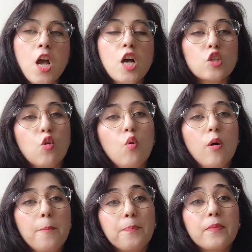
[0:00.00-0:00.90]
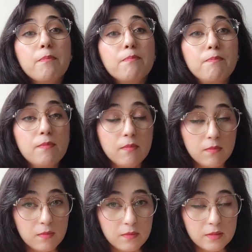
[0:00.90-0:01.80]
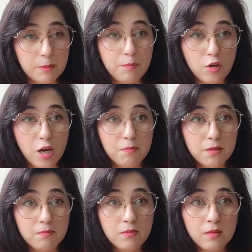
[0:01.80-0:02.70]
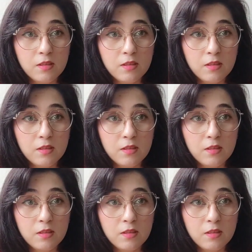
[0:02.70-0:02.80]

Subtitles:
So the problem